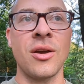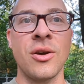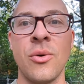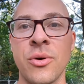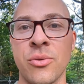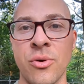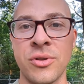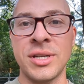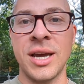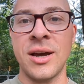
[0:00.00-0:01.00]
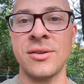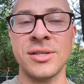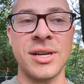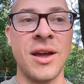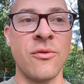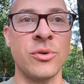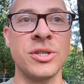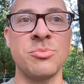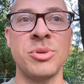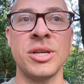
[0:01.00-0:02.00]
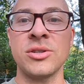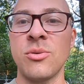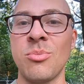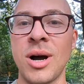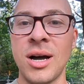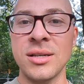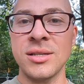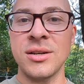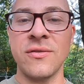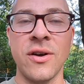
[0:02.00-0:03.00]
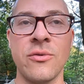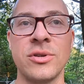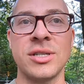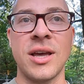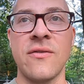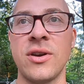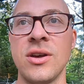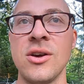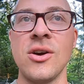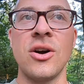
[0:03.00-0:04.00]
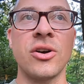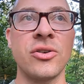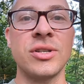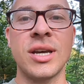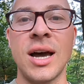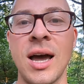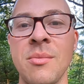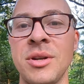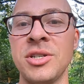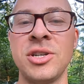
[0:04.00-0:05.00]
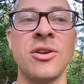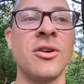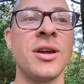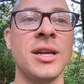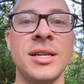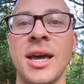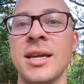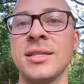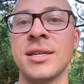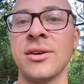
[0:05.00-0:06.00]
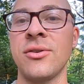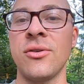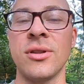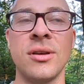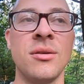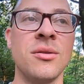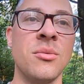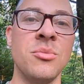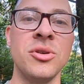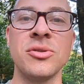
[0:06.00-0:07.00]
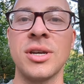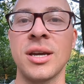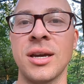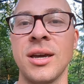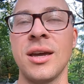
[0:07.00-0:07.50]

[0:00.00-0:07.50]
going through all the towns and everyone just being so positive, everyone just having a good time and cheering and dancing and all the, the music.